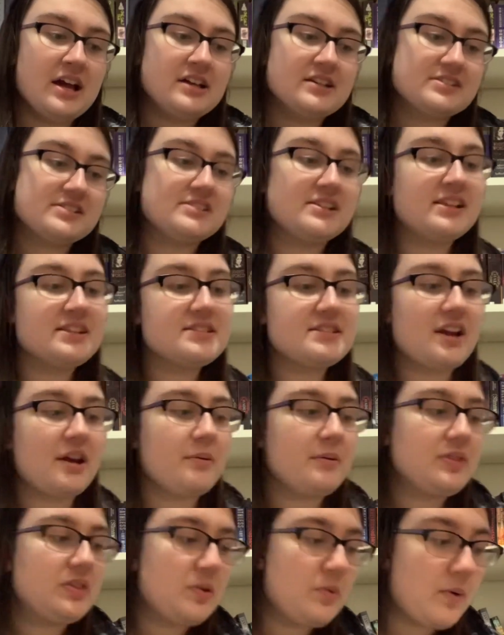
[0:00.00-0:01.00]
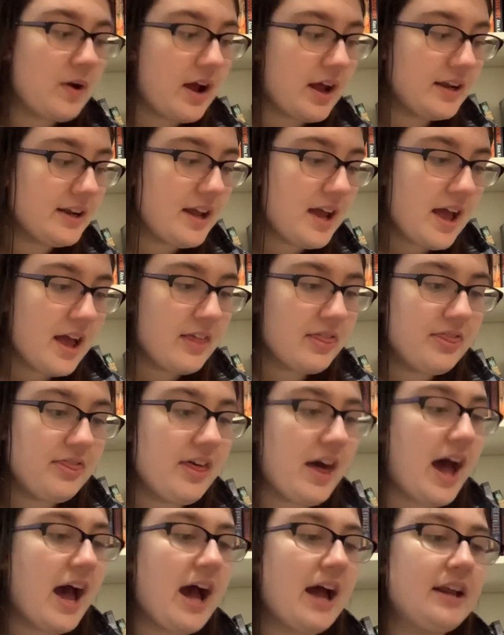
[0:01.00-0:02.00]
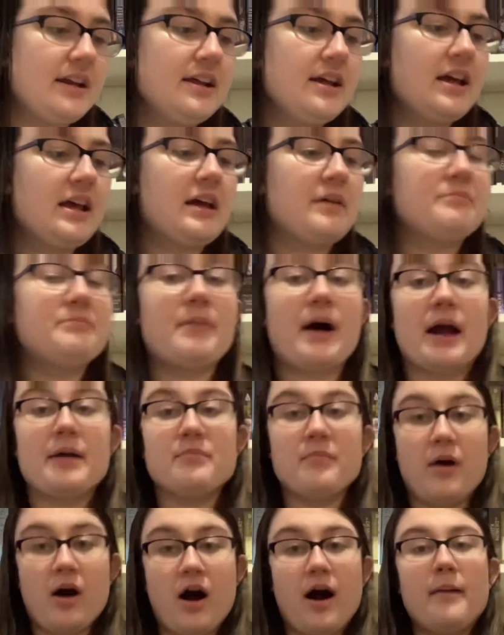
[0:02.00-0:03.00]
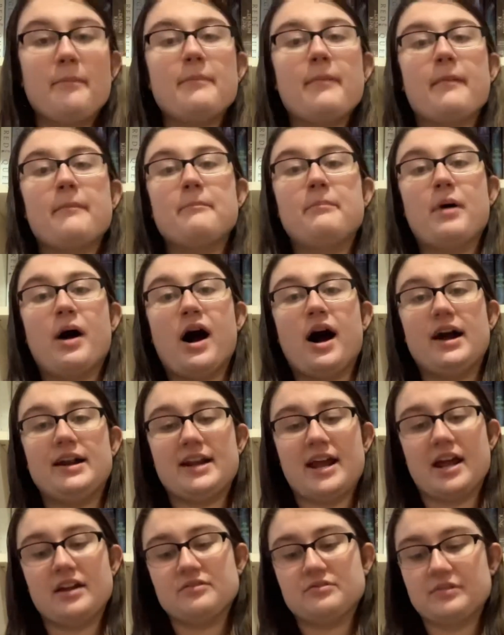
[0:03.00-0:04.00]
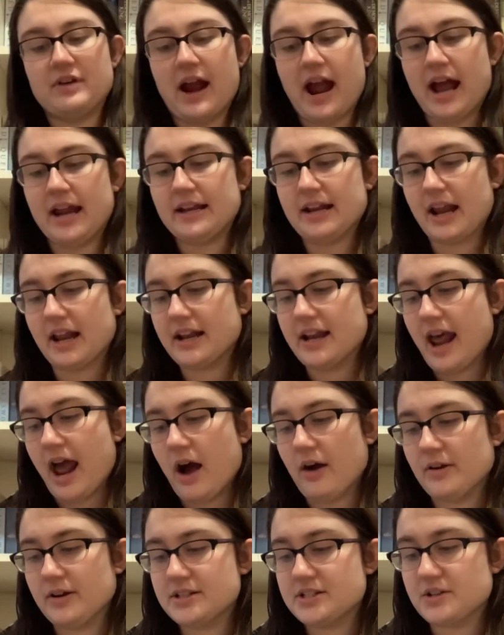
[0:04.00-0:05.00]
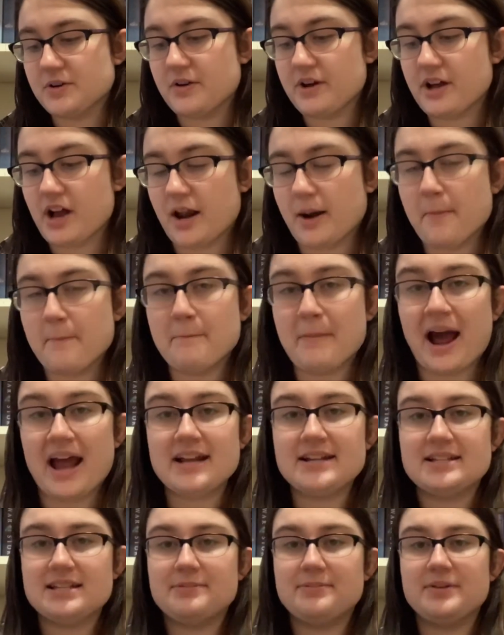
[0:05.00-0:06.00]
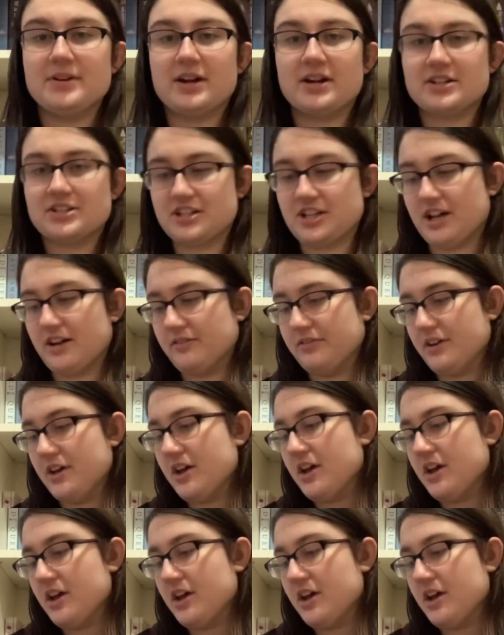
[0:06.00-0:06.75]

So let's start with the one that my mom bought and read and now is going on my TBR shelf,